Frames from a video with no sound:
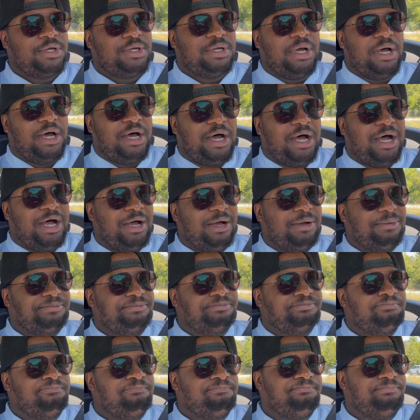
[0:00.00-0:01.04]

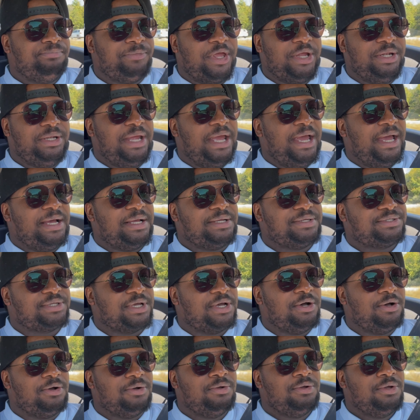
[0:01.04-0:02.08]
Um, and yeah,
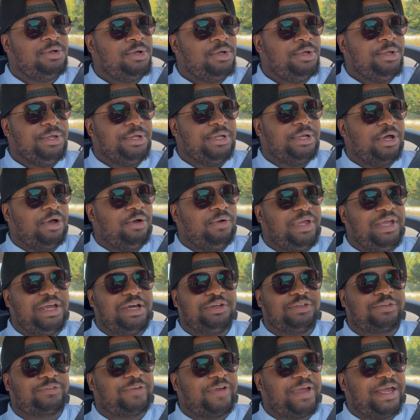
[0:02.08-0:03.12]
so, you know,
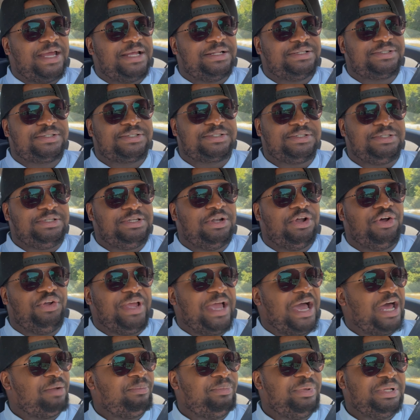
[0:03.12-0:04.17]
Eagles fans, you know,
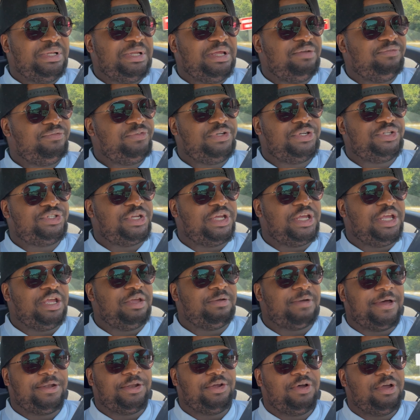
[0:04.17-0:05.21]
got to believe in your team.
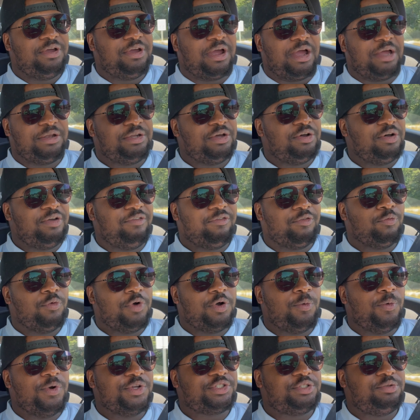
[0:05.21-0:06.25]
I know, I know
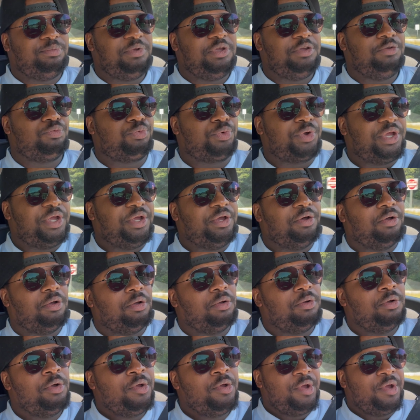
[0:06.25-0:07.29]
everyone wants to be real
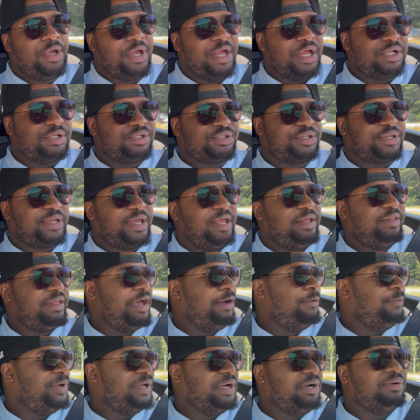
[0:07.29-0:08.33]
and say
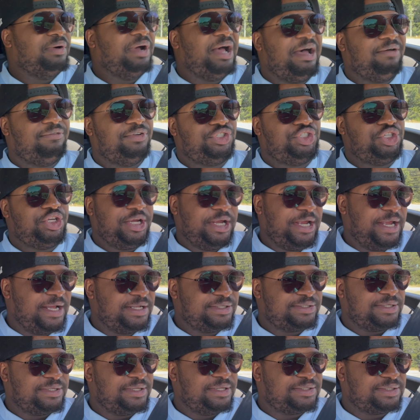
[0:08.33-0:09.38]
that we don't have a
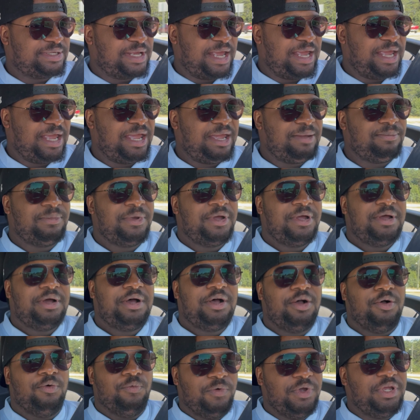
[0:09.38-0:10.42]
chance in this
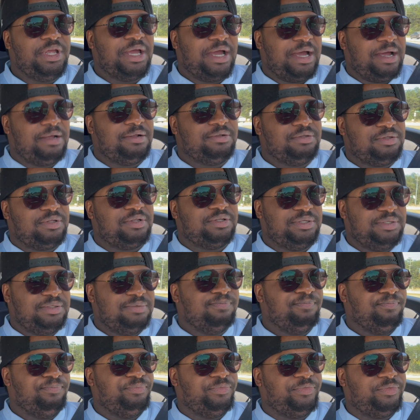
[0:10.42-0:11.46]
game. We, uh, the
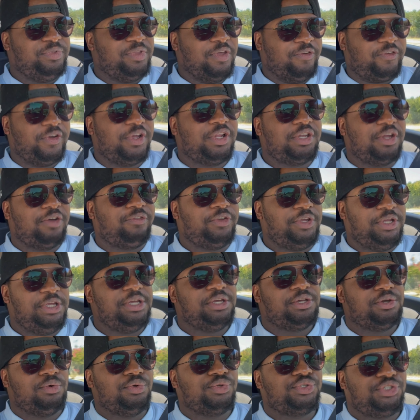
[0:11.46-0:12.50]
the Philadelphia
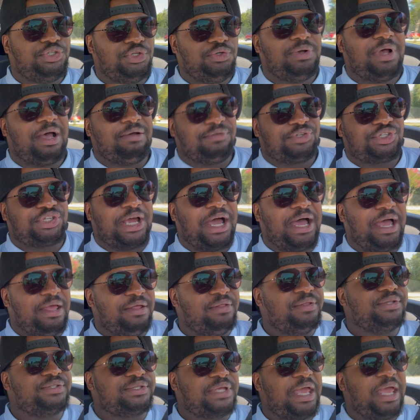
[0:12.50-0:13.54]
Eagles do have a shot in
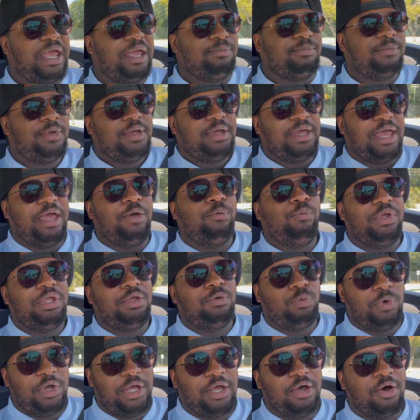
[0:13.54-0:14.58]
this game, and we
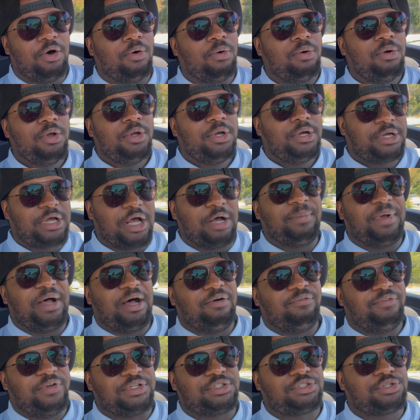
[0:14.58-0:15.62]
will come
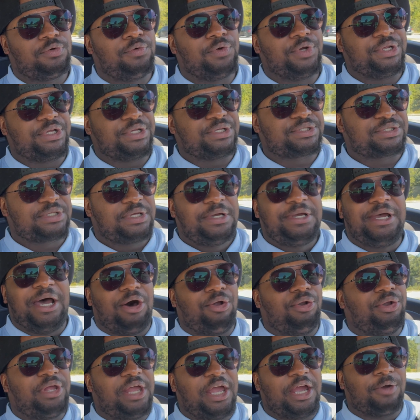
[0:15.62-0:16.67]
out victorious. I
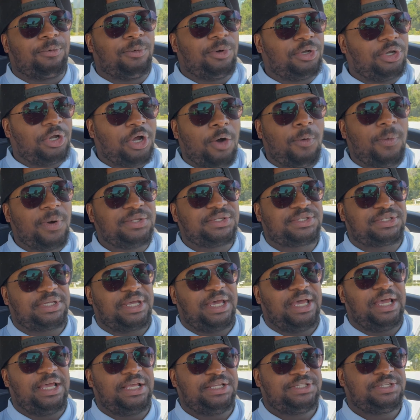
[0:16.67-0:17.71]
don't care what no one
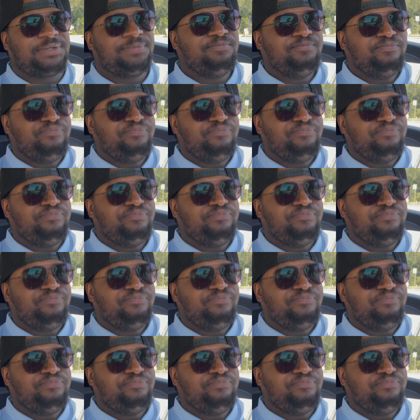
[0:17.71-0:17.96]
says.